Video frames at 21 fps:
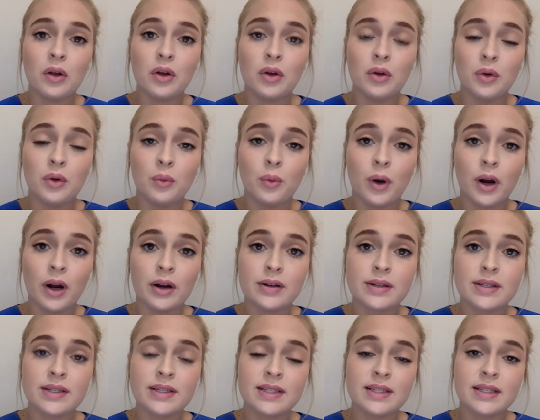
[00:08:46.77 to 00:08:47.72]
who
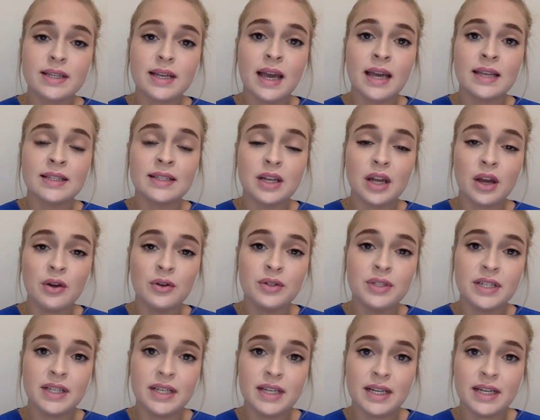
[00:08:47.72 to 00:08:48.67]
works as an
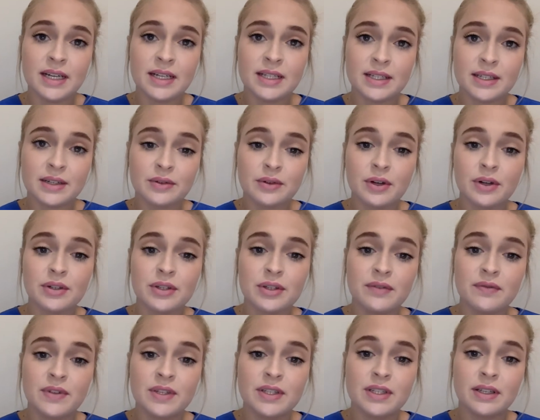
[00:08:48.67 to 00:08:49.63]
OT in a skilled
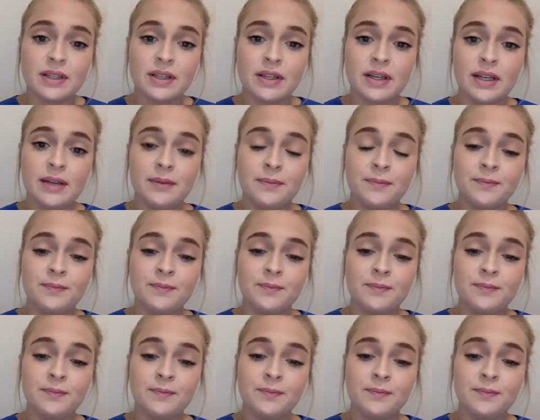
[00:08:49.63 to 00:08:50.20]
nursing facility.